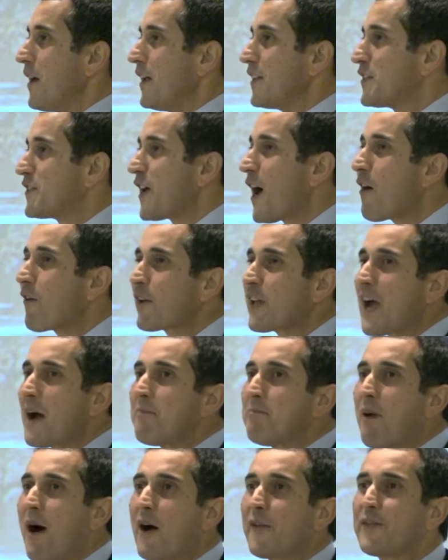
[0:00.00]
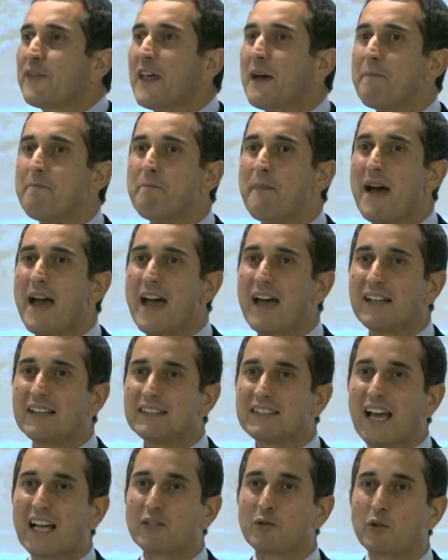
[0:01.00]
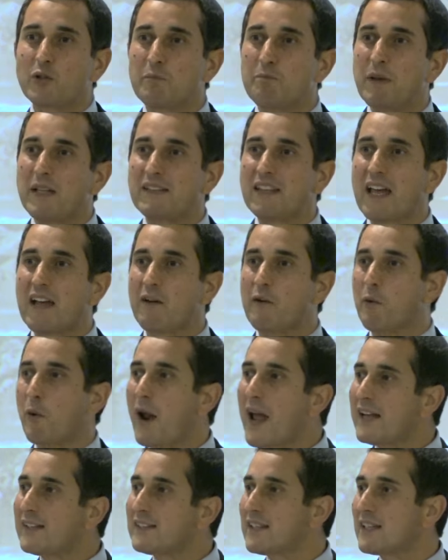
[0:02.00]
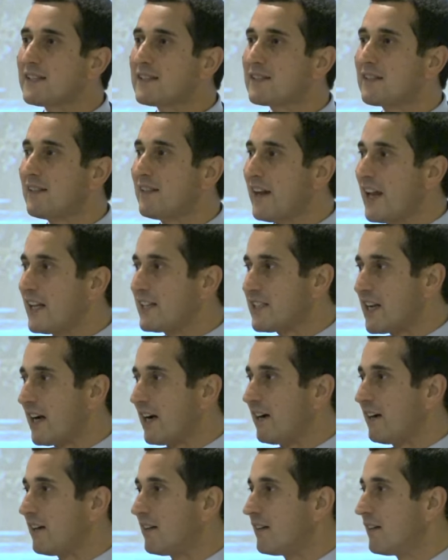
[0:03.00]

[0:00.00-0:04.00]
It's talking about the man that would be the greatest leader